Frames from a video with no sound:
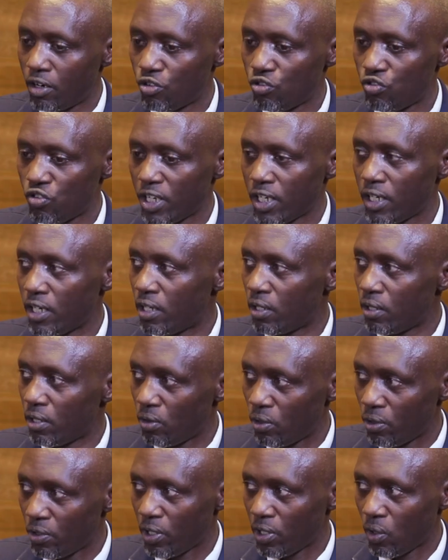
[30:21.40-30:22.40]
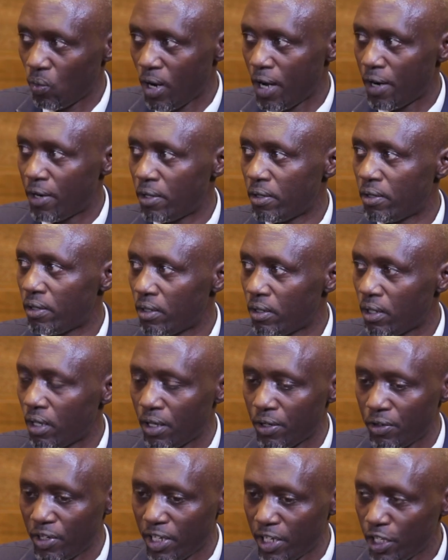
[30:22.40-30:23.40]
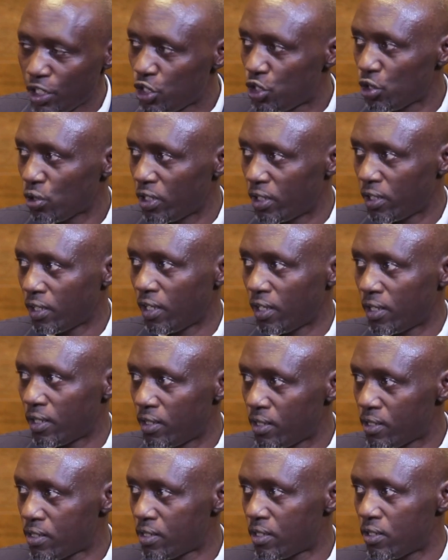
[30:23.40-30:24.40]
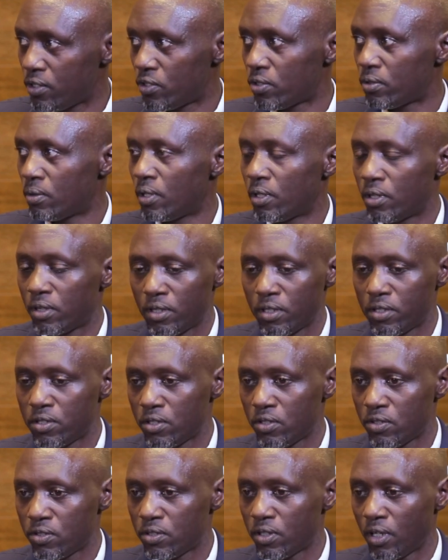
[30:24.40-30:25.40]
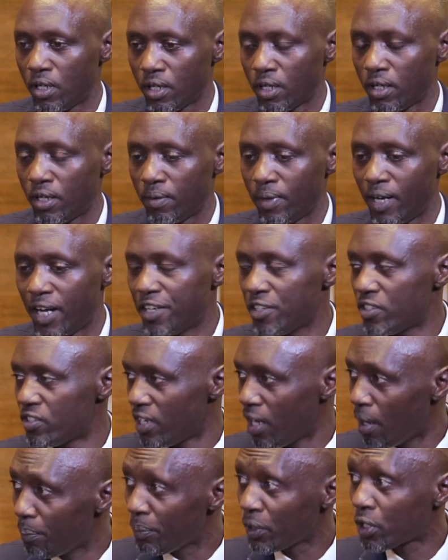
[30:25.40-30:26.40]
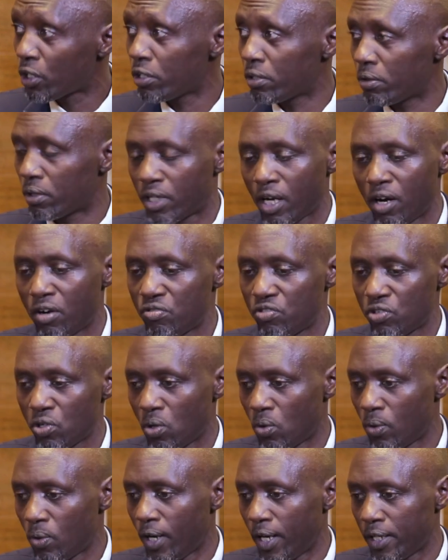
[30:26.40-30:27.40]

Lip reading: country in only one religion, that this is an Islamic country or